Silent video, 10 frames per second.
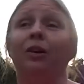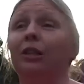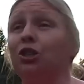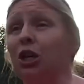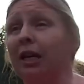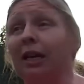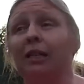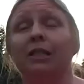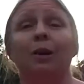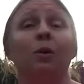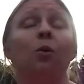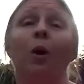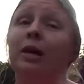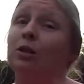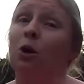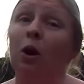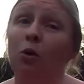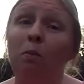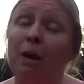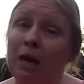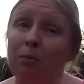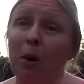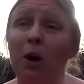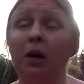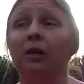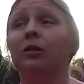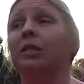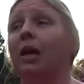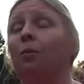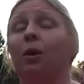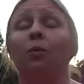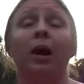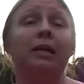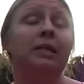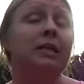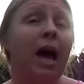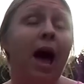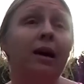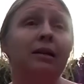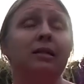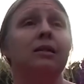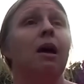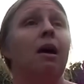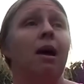and the chickens and we raise our own meat birds and we raise ducks